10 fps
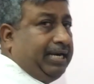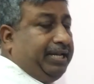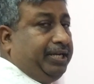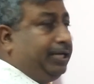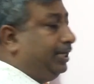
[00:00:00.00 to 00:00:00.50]

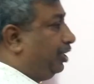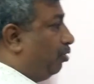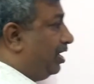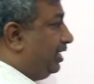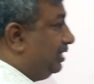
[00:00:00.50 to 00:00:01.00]
adenine and
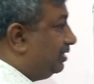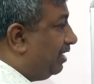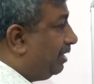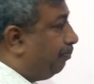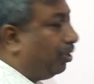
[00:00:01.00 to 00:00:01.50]
guanine is
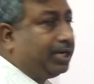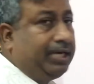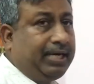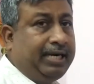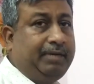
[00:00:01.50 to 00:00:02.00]
very
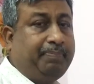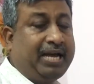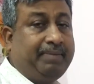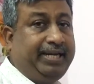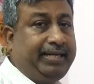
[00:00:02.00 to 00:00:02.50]
important, and
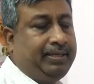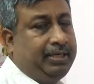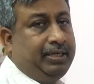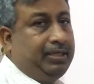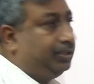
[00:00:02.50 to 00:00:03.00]
pyrimidine,
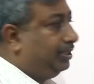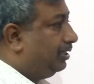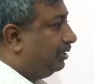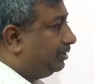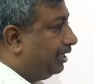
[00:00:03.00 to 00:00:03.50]
there
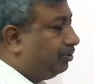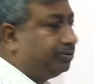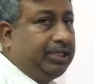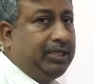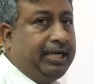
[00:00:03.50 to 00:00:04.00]
are
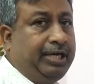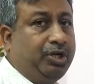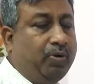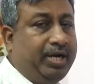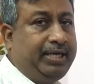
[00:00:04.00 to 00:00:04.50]
cytosine and
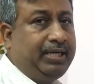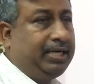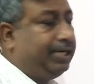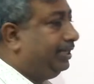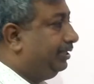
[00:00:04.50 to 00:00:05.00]
guanine
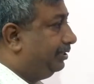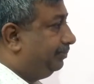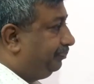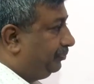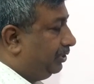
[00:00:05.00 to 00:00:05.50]

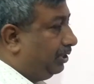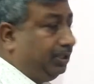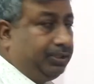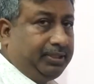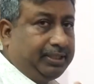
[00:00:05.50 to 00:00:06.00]
and
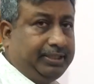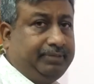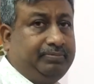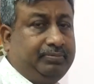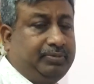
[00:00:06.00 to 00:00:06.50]

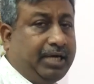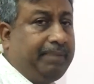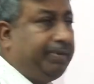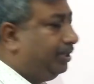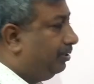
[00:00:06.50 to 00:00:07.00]

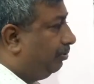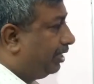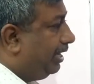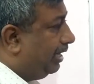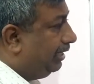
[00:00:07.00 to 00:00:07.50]
thymine,
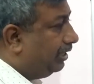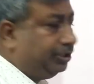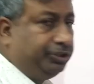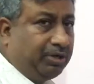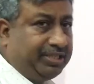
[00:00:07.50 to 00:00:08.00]
okay, and
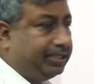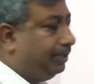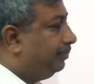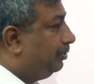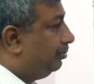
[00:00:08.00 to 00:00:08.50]

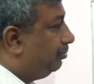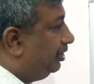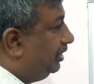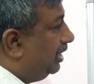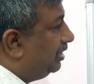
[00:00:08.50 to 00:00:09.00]
uracil. So
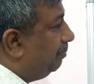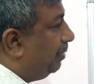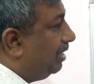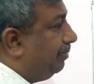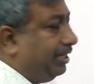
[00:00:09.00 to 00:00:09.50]
these are the
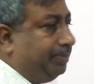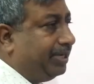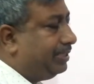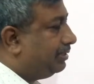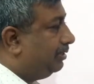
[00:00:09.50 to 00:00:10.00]
pyrimidine
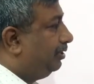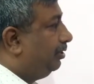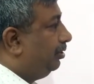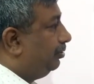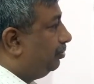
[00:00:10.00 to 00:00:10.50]
base.
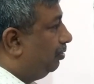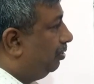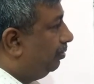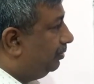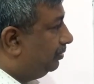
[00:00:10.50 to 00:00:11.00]

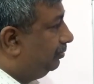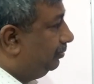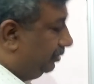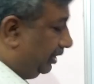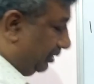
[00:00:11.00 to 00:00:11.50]
So
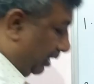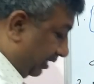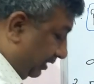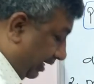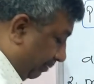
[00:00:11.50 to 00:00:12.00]
these
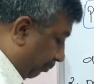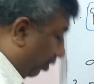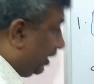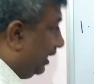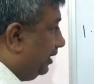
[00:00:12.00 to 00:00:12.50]
are the
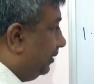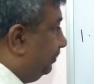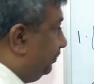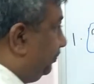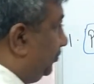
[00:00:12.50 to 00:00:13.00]
important
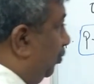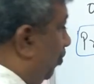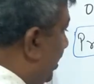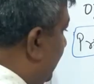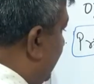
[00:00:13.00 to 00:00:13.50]

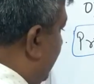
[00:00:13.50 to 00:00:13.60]
one,